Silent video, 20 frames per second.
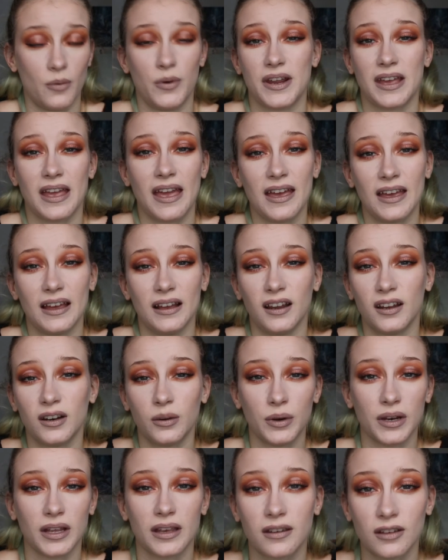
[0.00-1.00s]
want to get ill, I don't
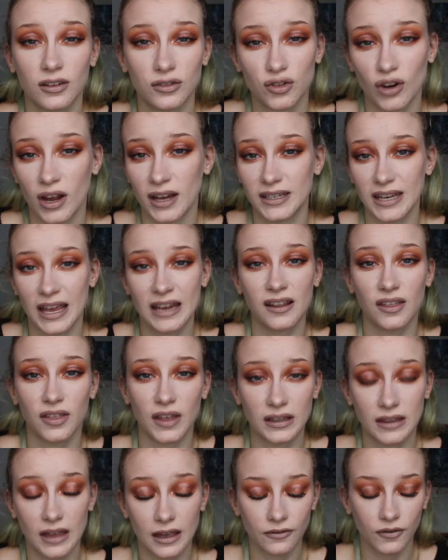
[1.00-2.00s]
want to contract
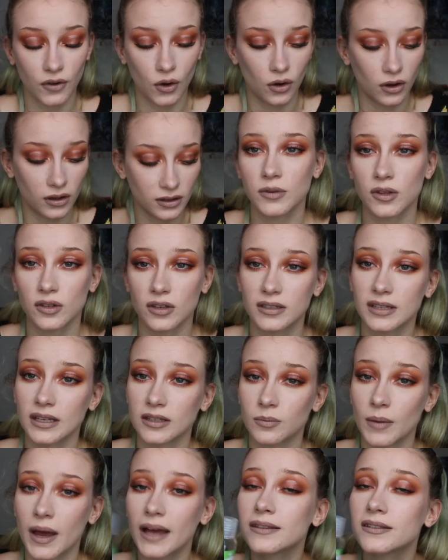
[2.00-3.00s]
anything they've got. just going to
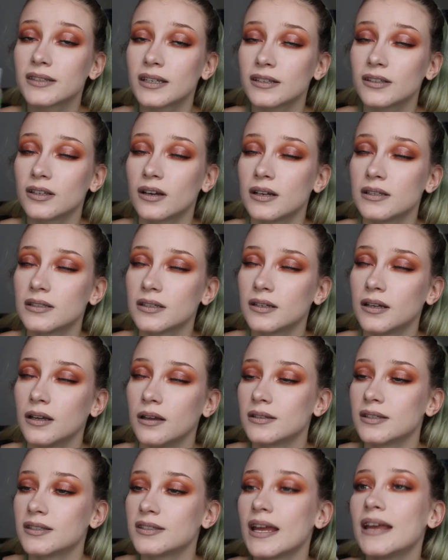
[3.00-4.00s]
take some hand
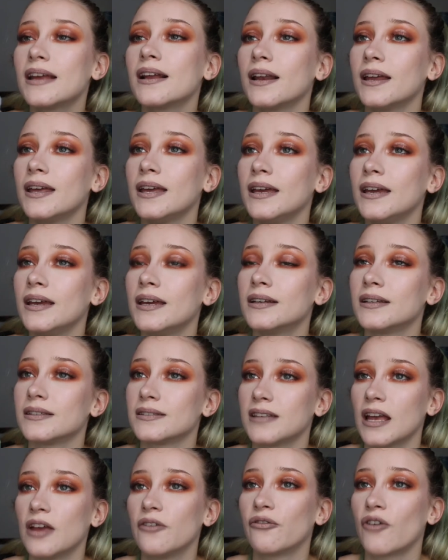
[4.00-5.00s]
sanitizer to stay clean and
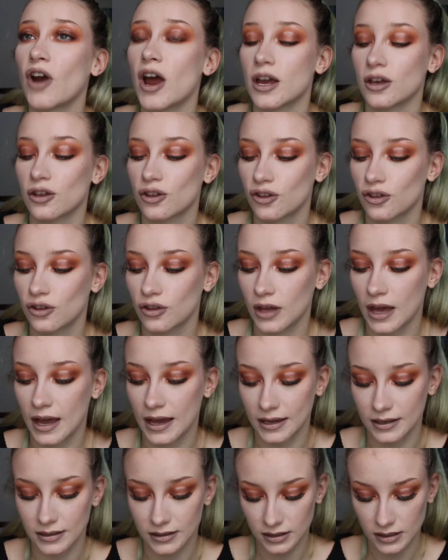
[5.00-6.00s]
stay fresh.
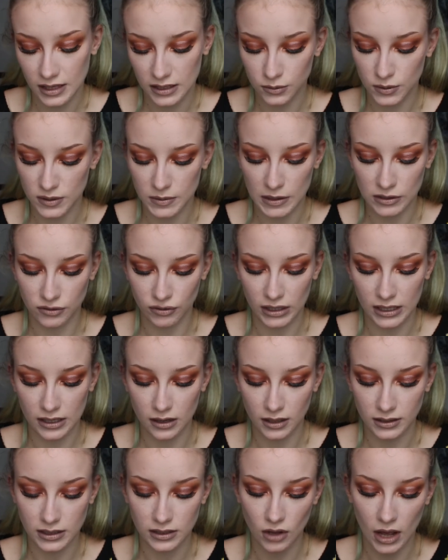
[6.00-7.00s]
And this one smells really
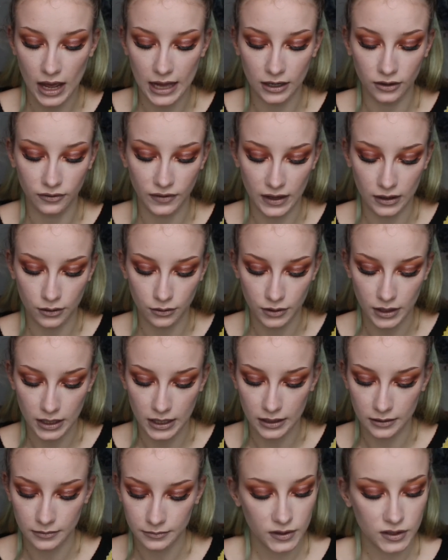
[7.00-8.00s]
nice. It's got aloe vera in
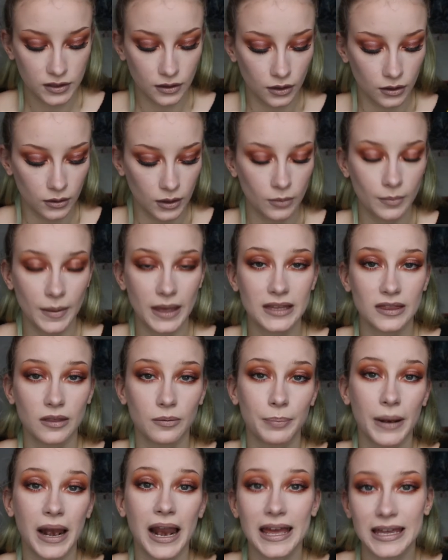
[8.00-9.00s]
it. So it'll make the
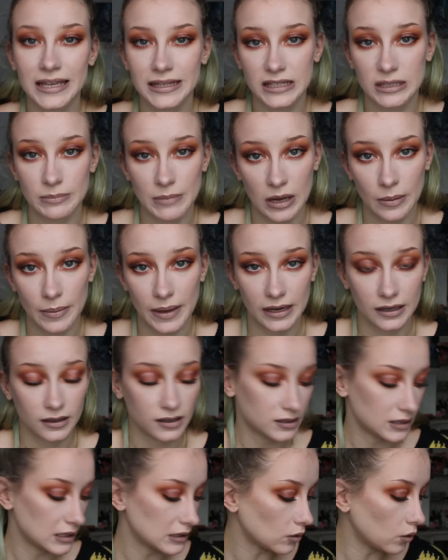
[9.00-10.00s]
plane smell better
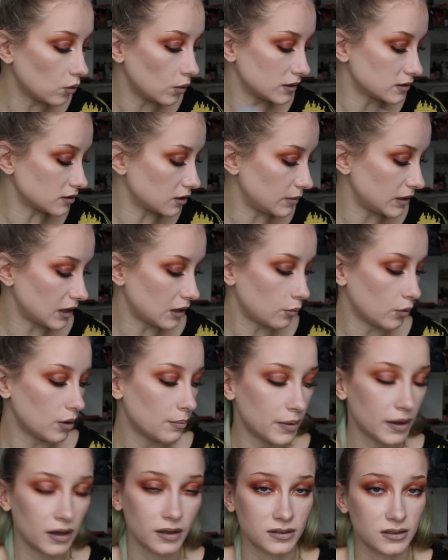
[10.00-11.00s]
because there's always going to be that
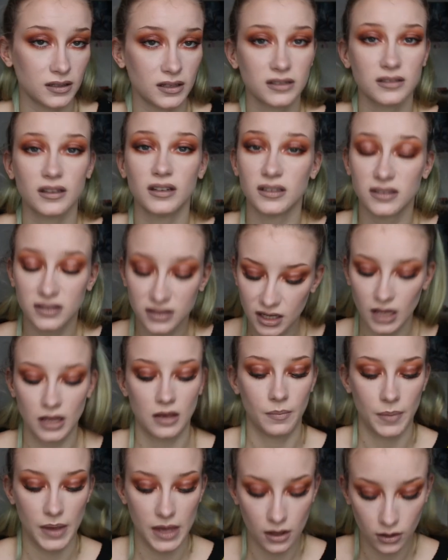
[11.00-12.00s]
one person that's going to stink
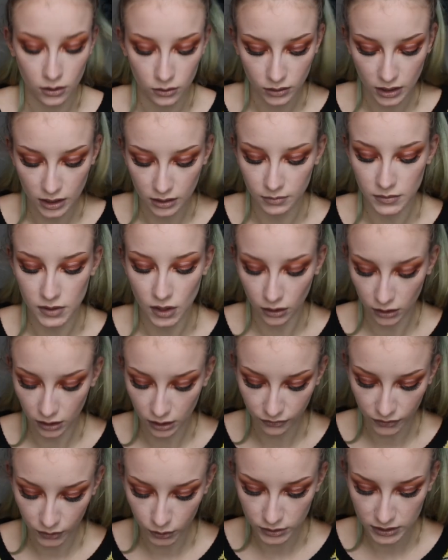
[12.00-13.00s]
a BO. And I'm not
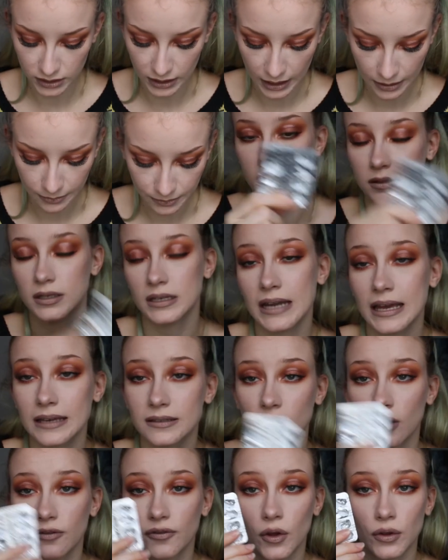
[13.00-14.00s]
looking forward to that. So
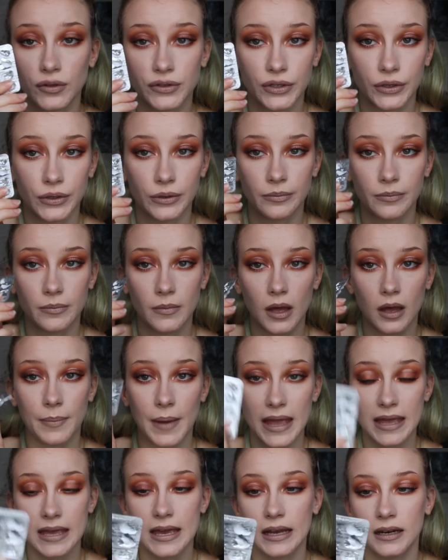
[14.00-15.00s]
next I've got some
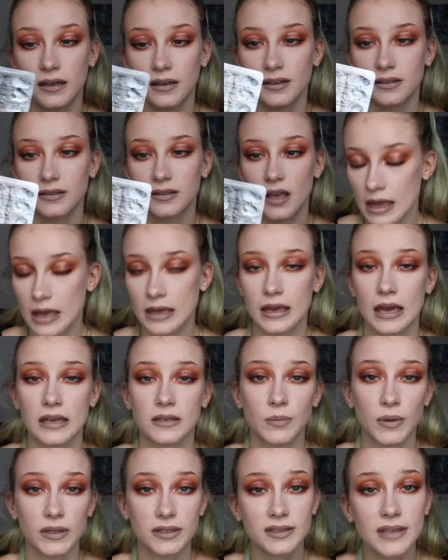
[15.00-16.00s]
painkillers in case
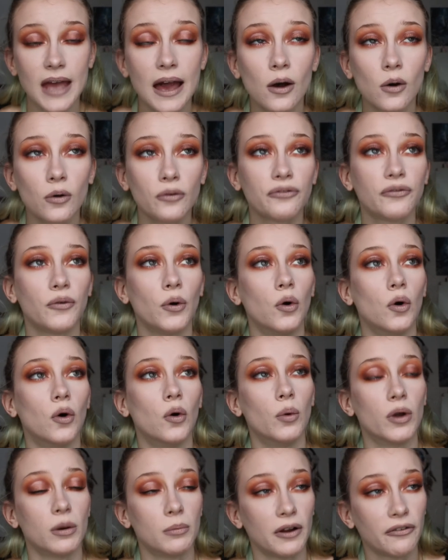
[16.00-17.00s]
myself
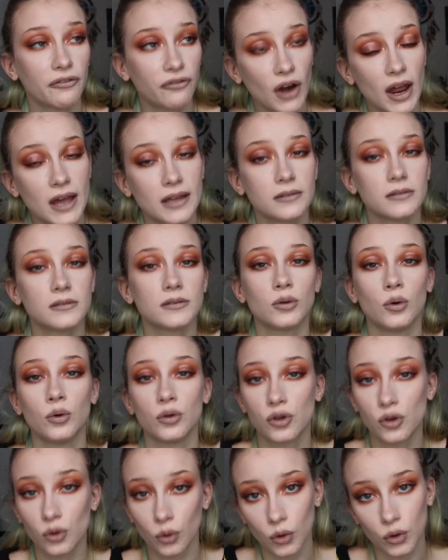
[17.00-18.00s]
or one of my friends or
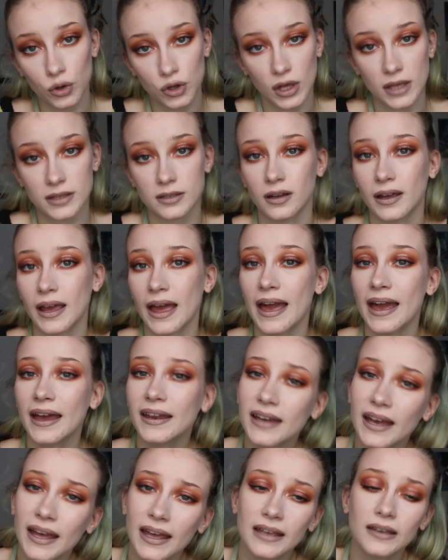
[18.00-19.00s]
George gets like a
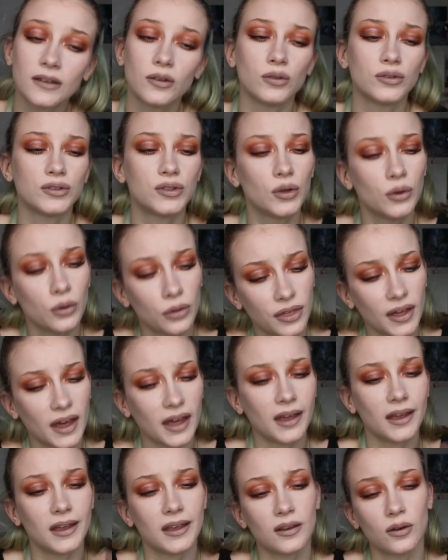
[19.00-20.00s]
headache or
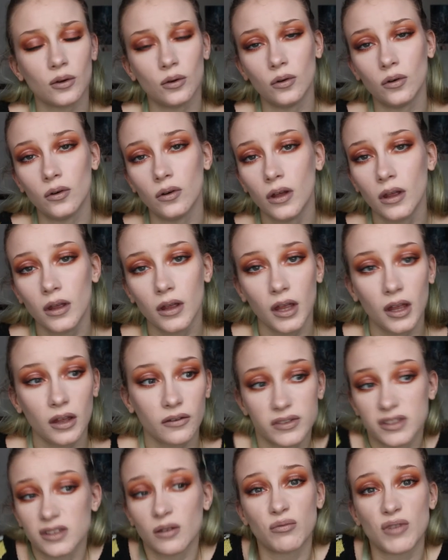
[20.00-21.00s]
toothache or
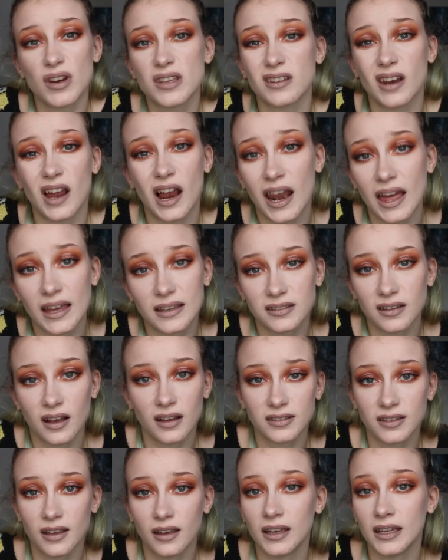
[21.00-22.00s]
for some reason our leg
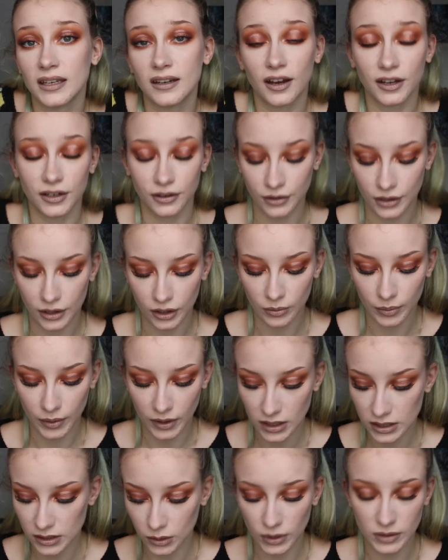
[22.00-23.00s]
starts hurting. I don't know.
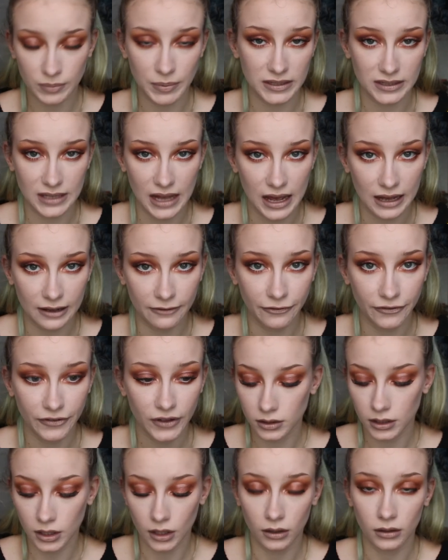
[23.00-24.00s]
But it's always best to have,
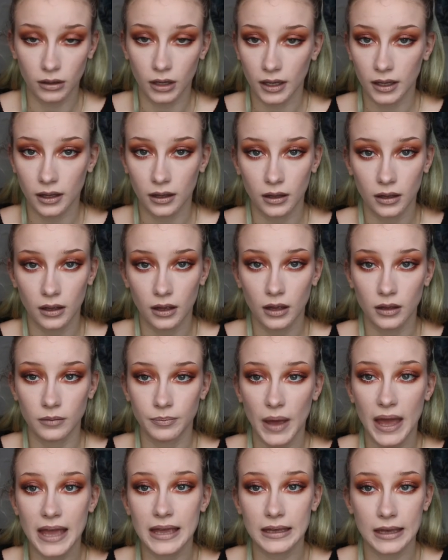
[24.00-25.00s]
you know, like a, a
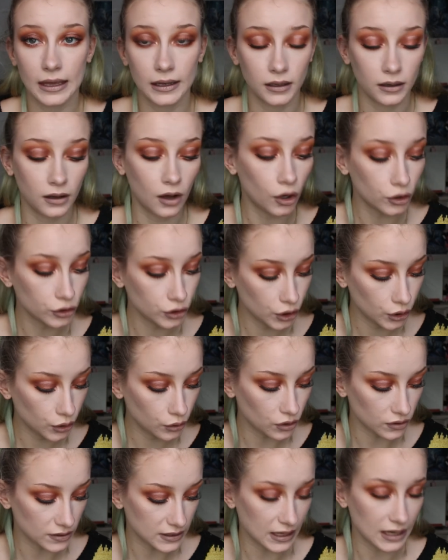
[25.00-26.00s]
painkiller on you
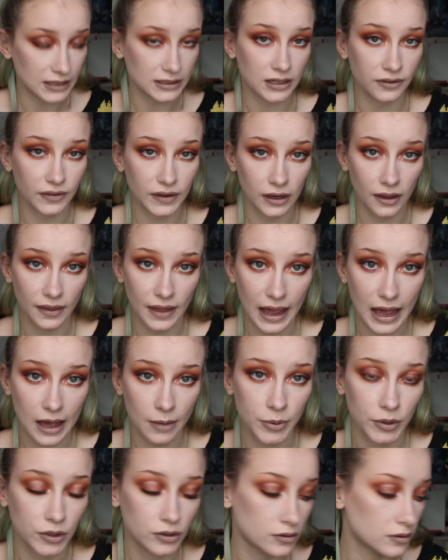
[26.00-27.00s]
just in case anything like that
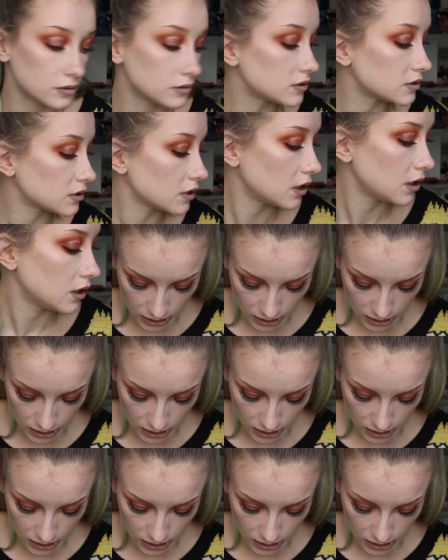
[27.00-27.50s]
happens.